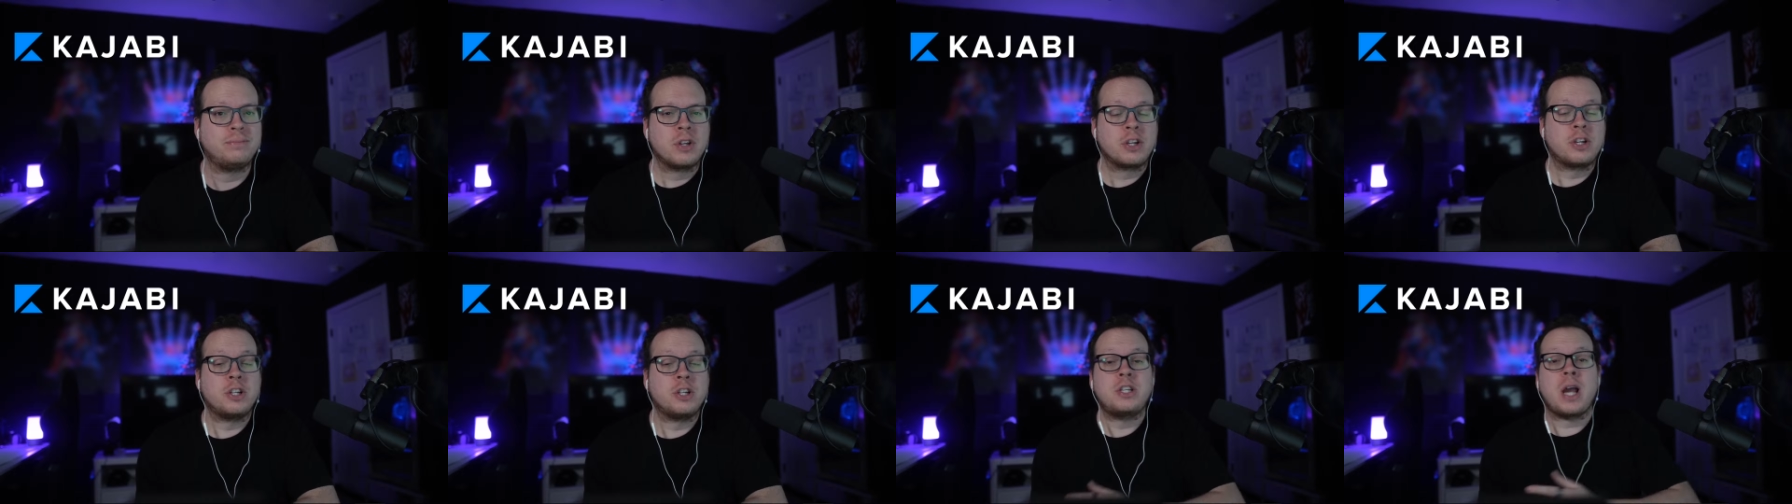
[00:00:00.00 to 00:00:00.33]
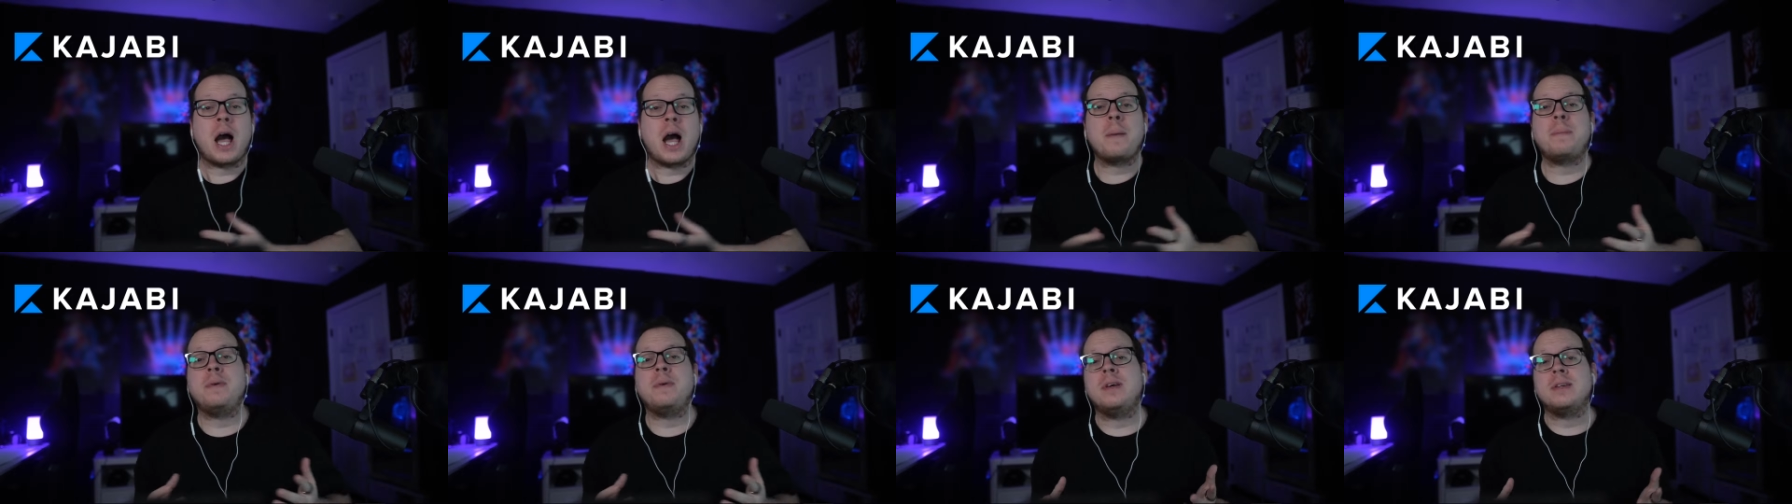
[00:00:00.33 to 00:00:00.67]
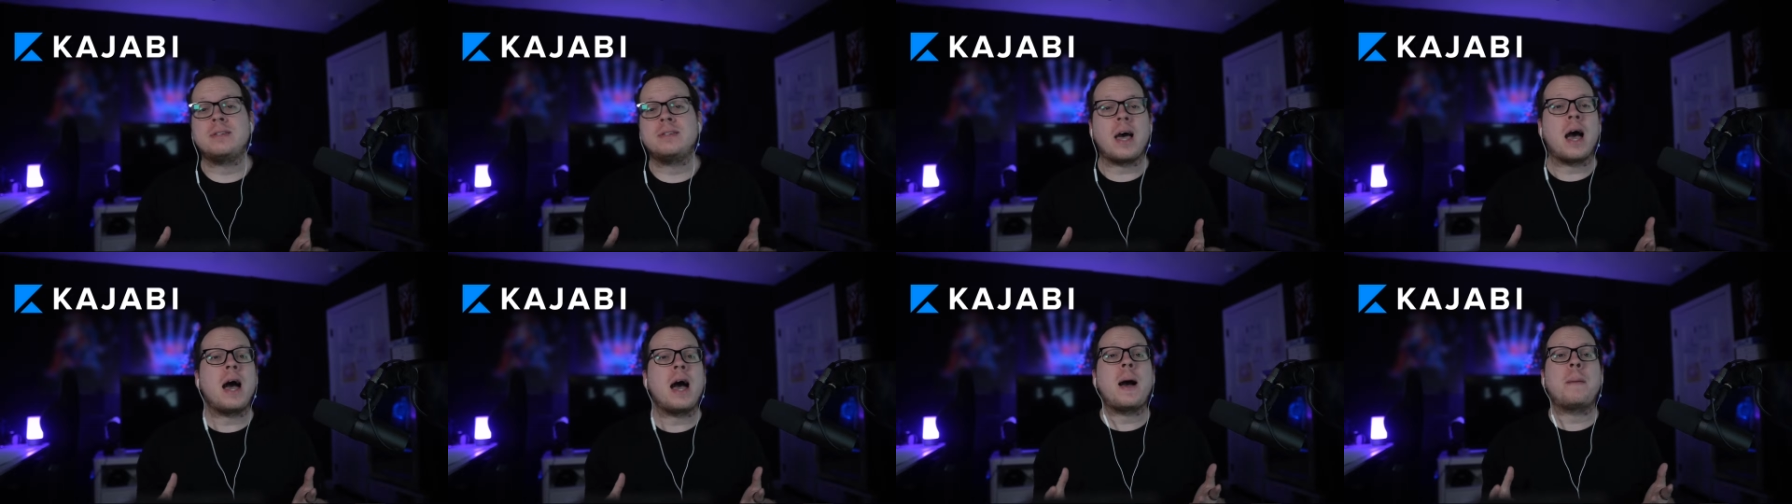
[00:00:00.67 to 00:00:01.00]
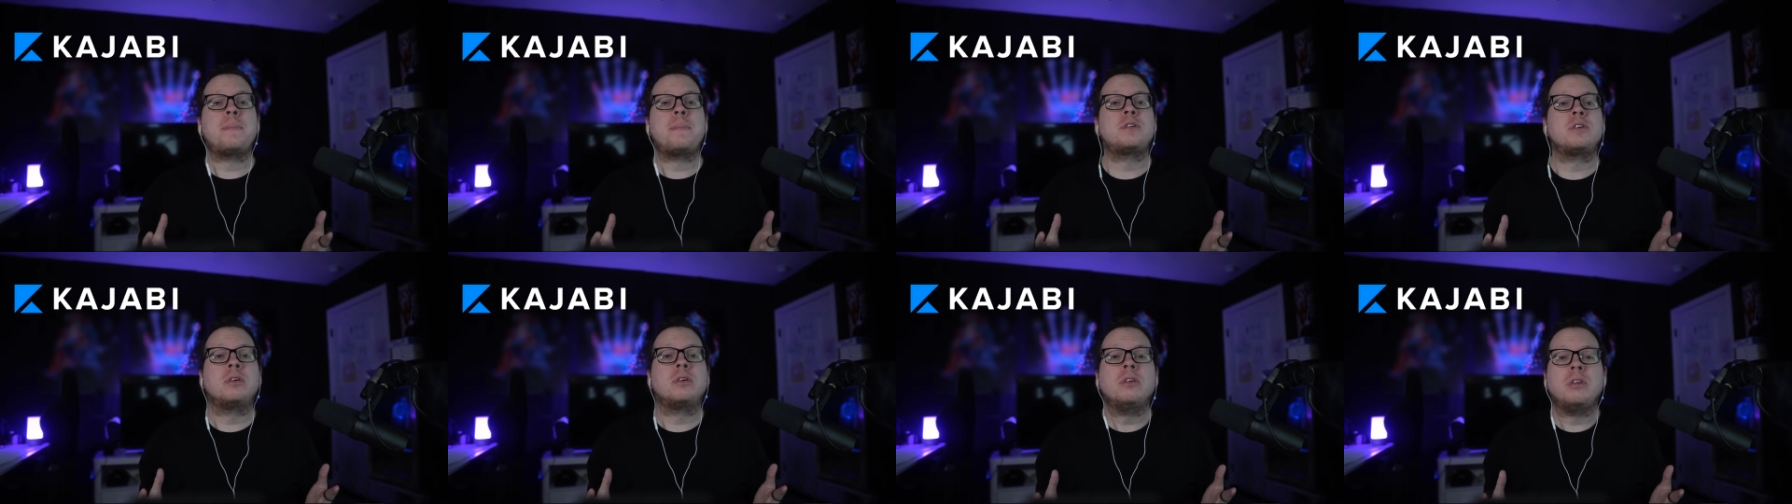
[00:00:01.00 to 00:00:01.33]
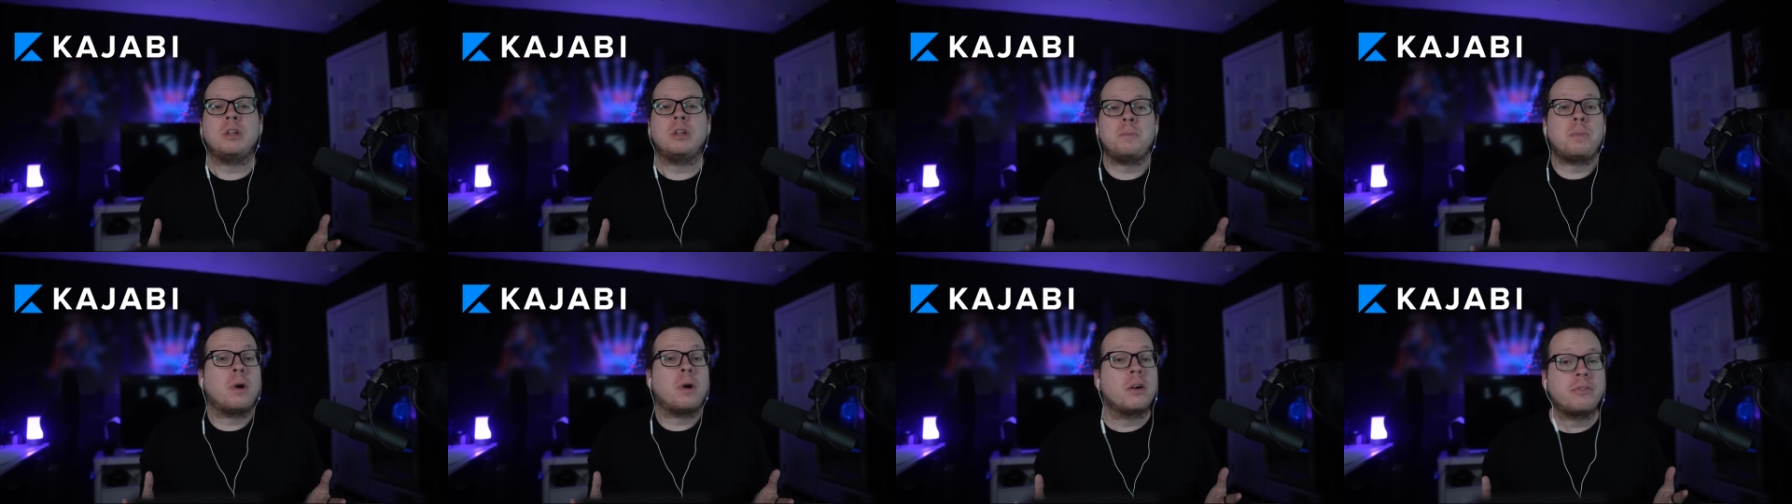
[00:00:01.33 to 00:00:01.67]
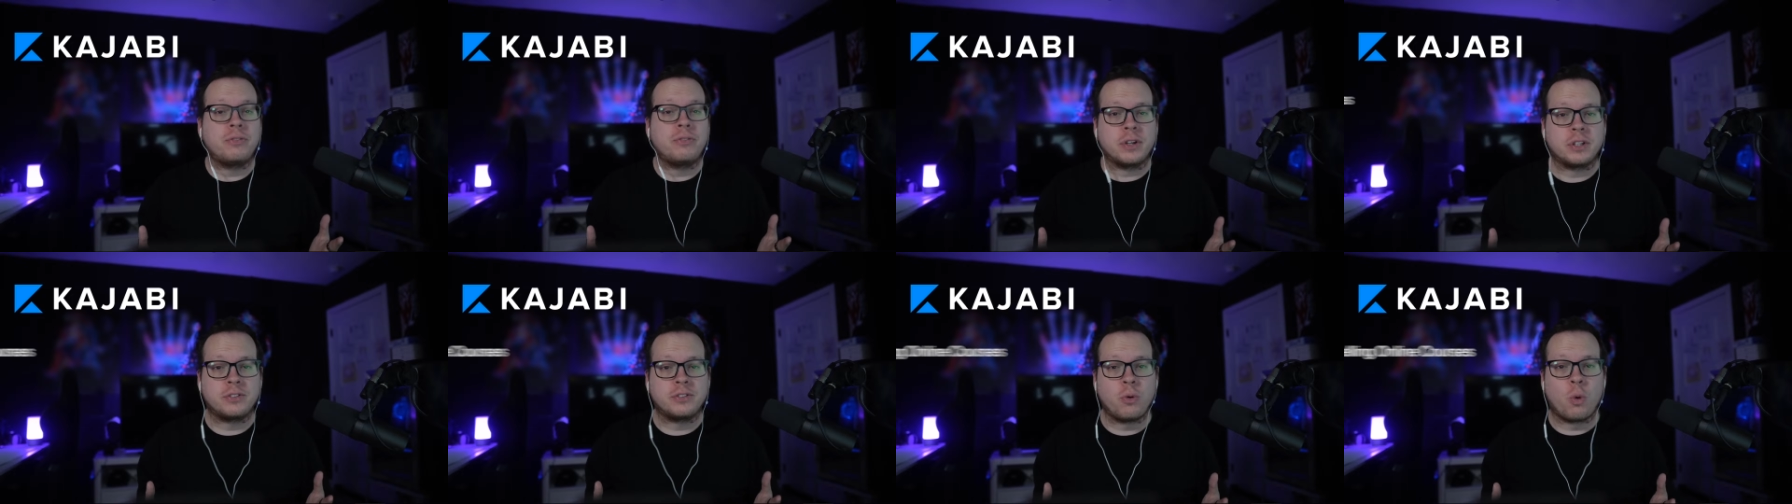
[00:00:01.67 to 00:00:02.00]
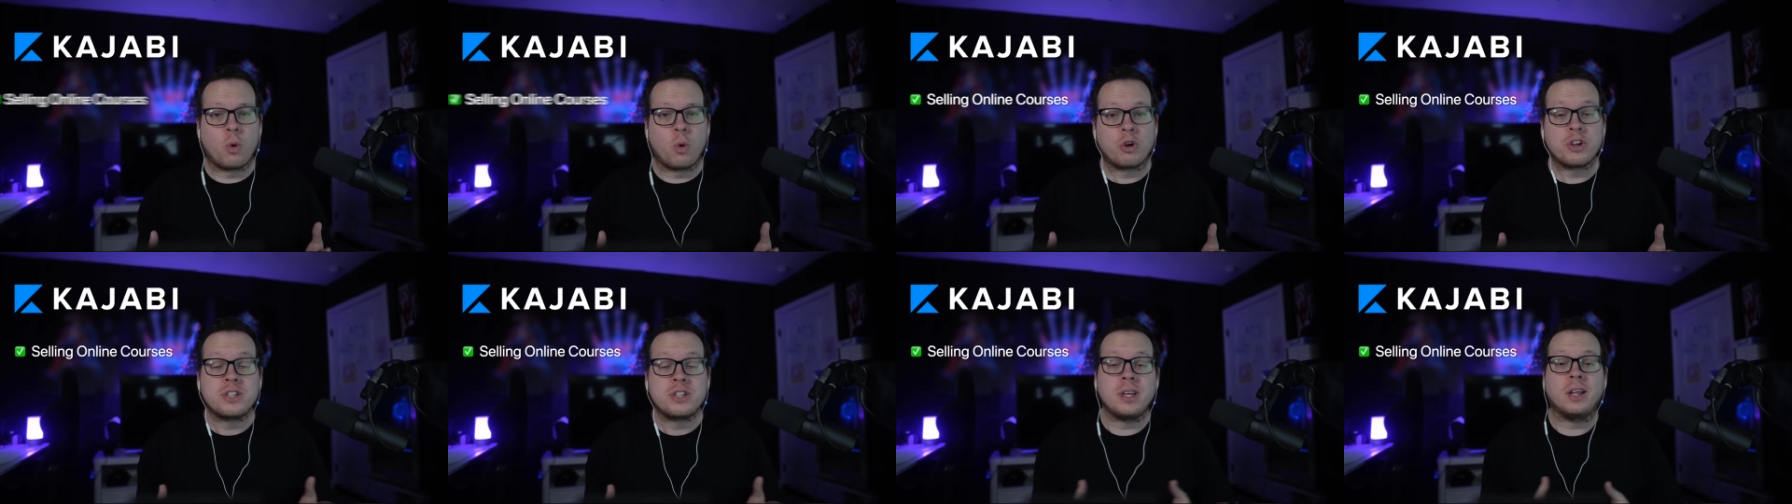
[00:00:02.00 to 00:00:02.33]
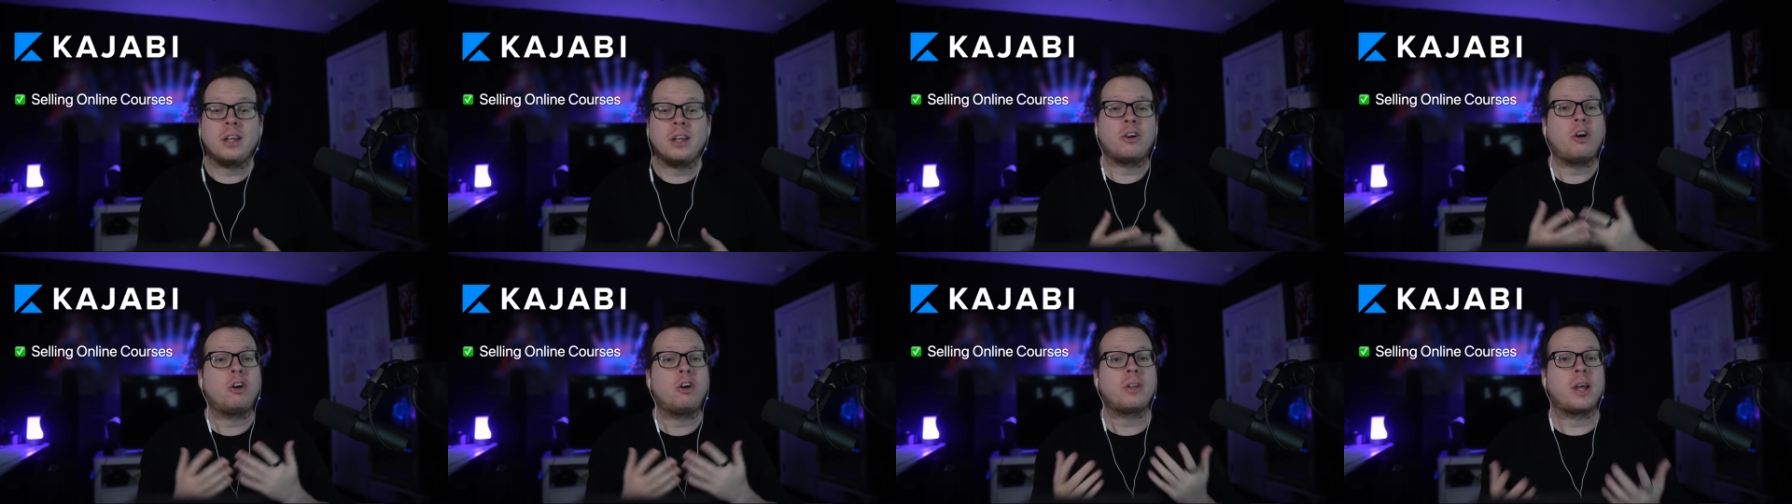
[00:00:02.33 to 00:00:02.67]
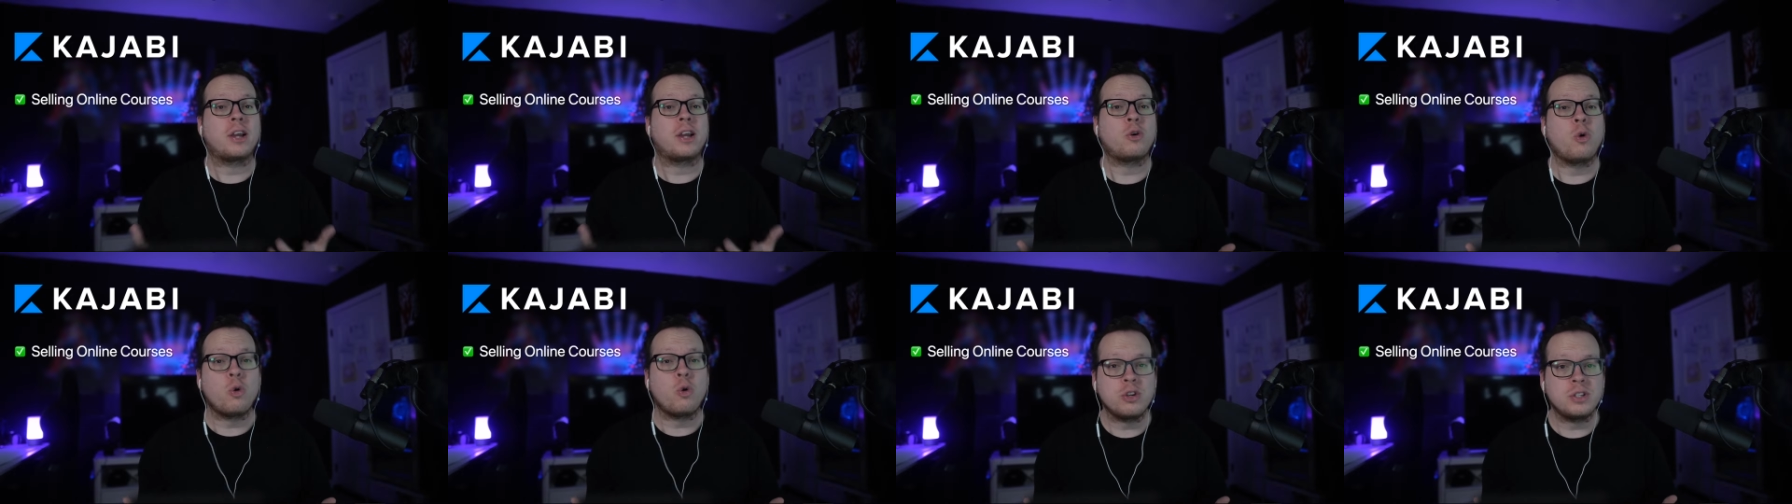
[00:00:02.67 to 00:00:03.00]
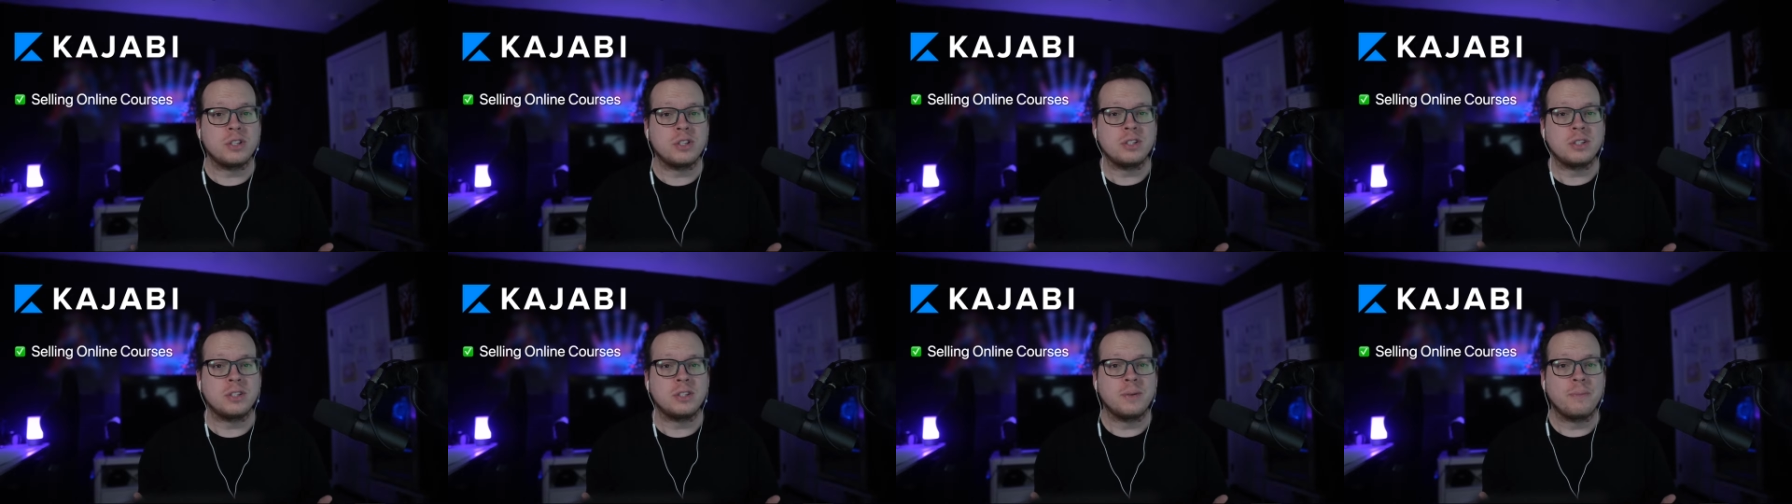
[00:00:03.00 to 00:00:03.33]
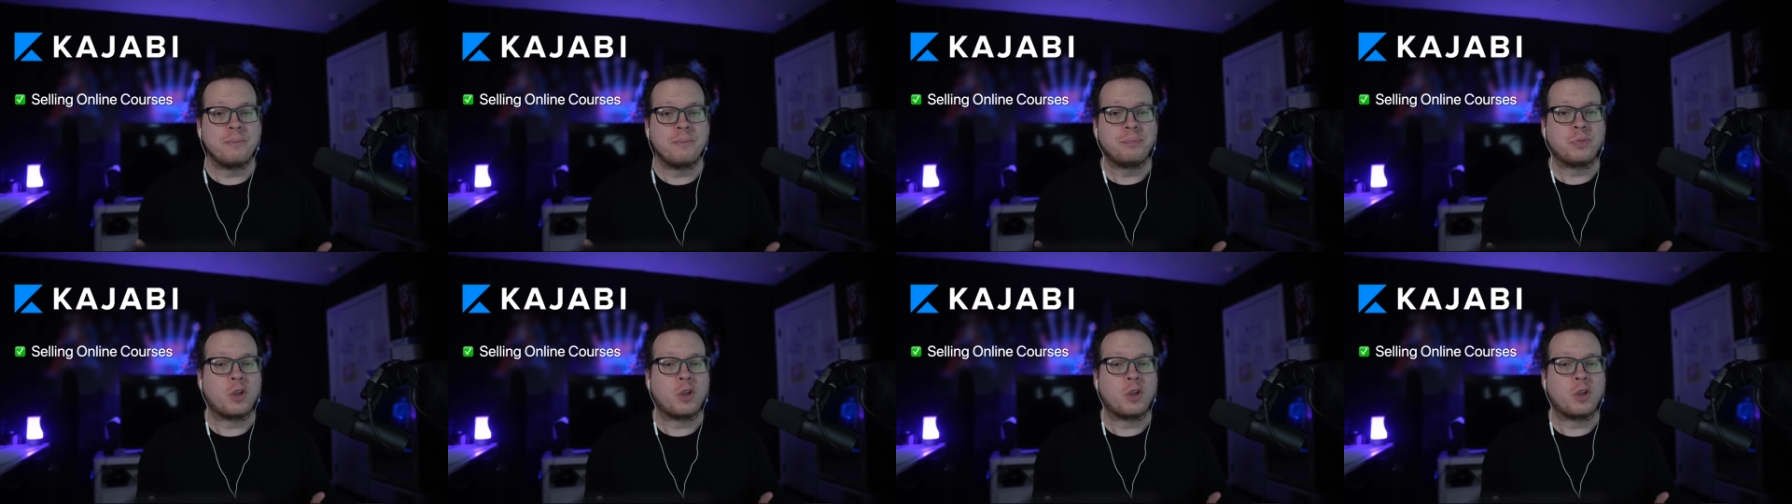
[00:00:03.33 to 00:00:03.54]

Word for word: Kajabi is absolutely perfect for selling online courses,